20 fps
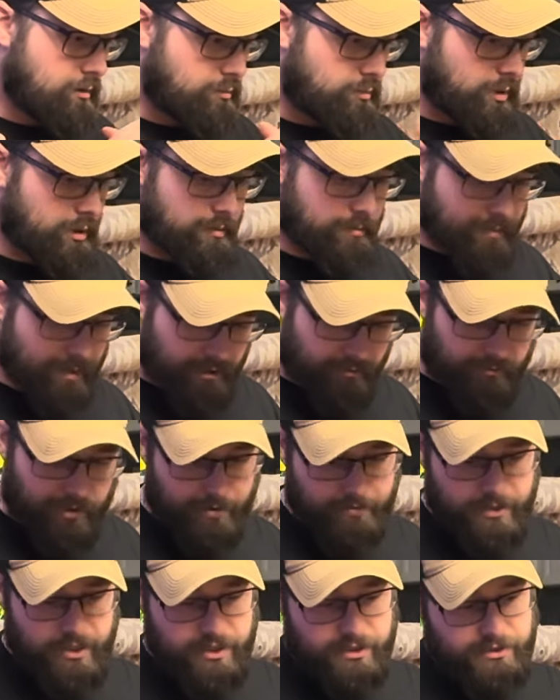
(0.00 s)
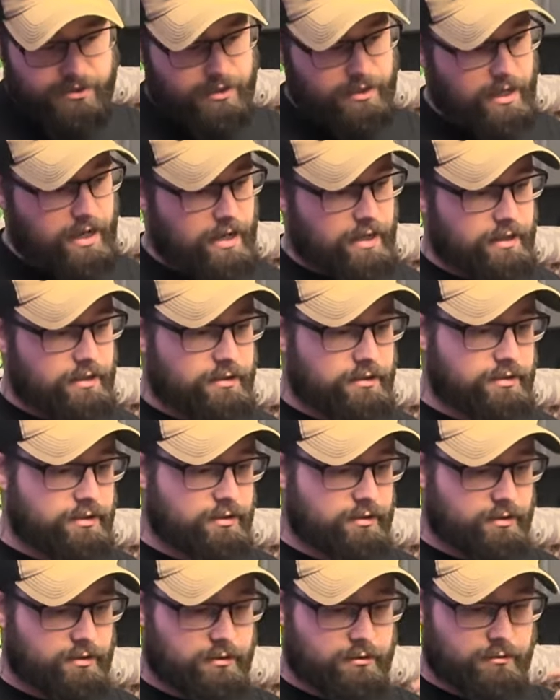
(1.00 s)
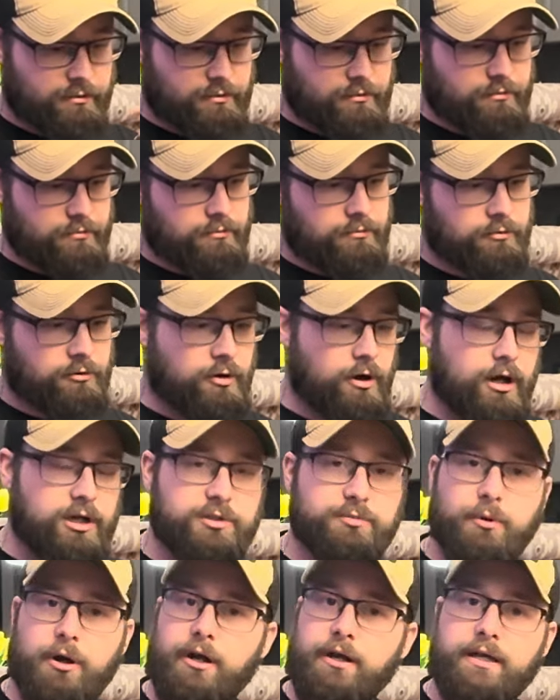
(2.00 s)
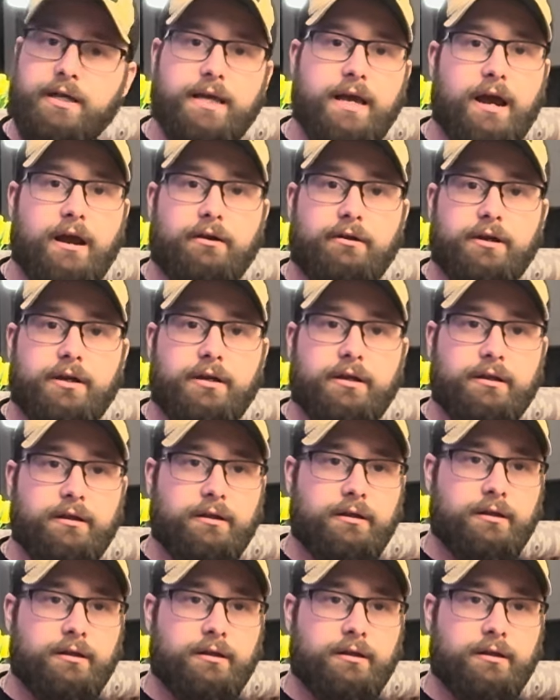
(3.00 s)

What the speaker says: But my remedy to that is crossbody carrying.